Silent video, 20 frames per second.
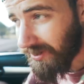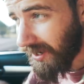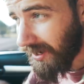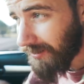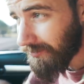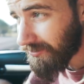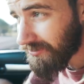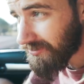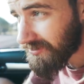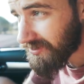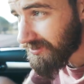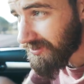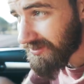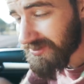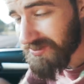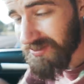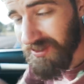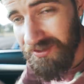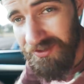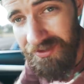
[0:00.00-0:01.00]
it happens, I
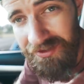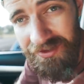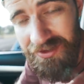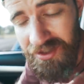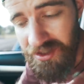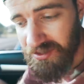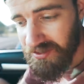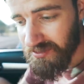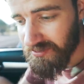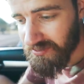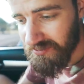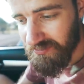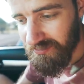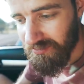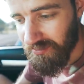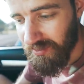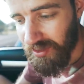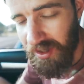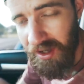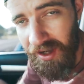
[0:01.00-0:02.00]
suddenly just
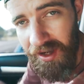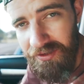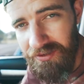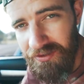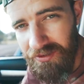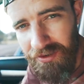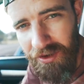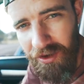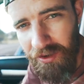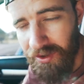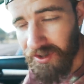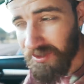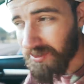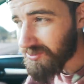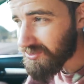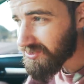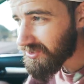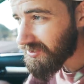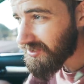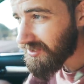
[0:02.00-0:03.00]
had no
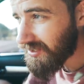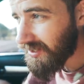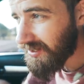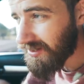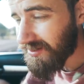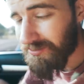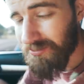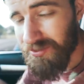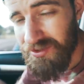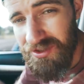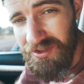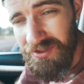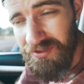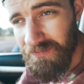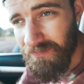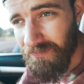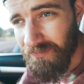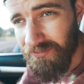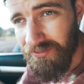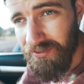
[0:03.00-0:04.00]
energy again, and I was
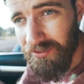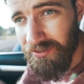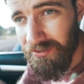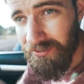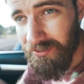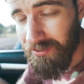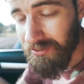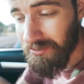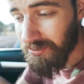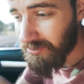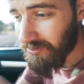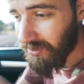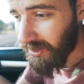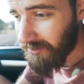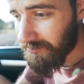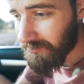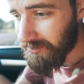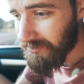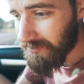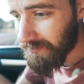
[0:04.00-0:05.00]
just feeling really
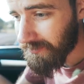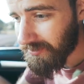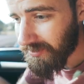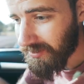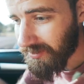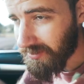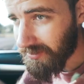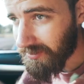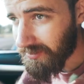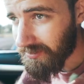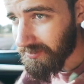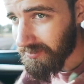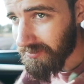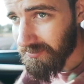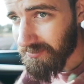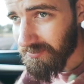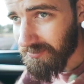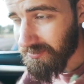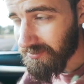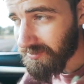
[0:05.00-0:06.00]
crappy,
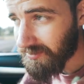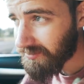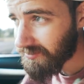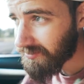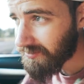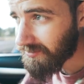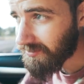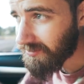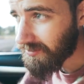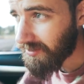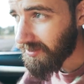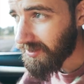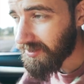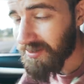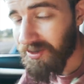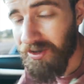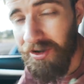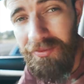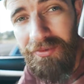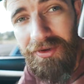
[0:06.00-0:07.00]
and
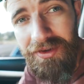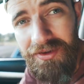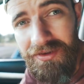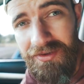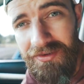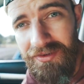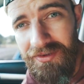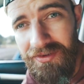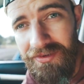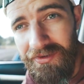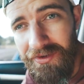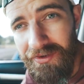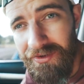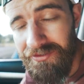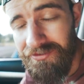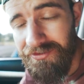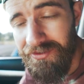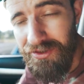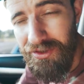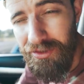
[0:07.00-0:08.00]
that got me sort
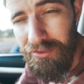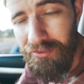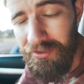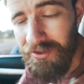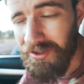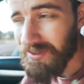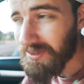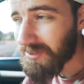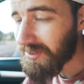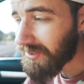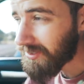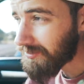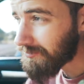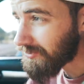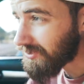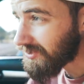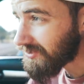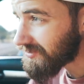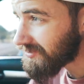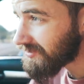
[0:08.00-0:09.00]
of feeling pretty down,
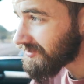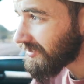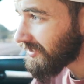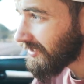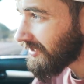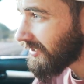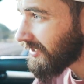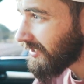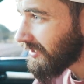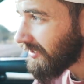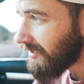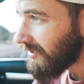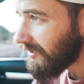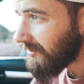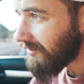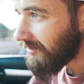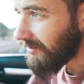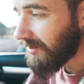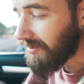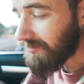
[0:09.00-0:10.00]
because
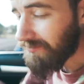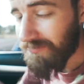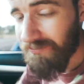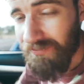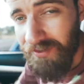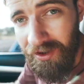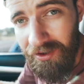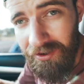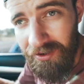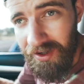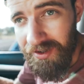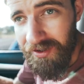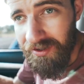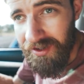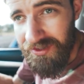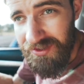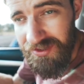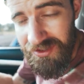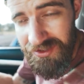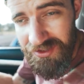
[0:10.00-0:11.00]
I had felt like
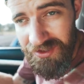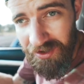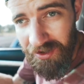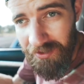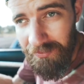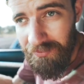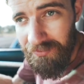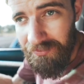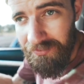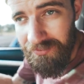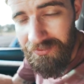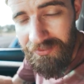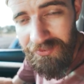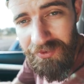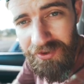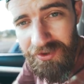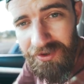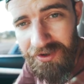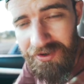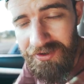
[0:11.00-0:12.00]
I'd just got,
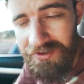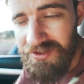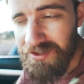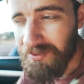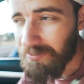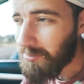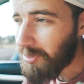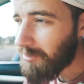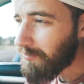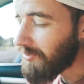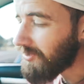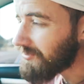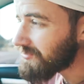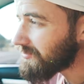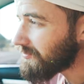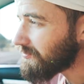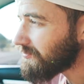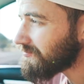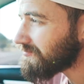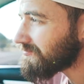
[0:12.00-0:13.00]
you know, some
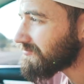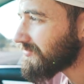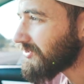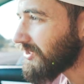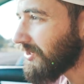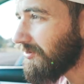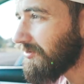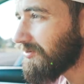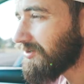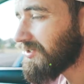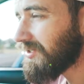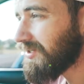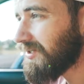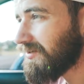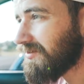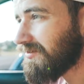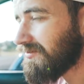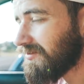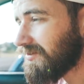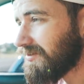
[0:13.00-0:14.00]
momentum going
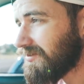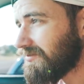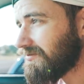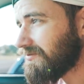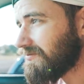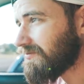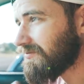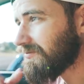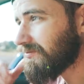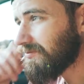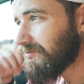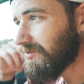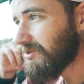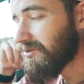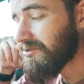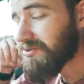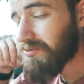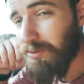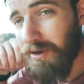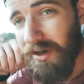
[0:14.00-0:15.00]
again, and then
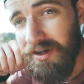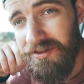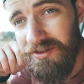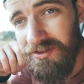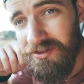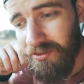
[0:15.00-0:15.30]
I was back to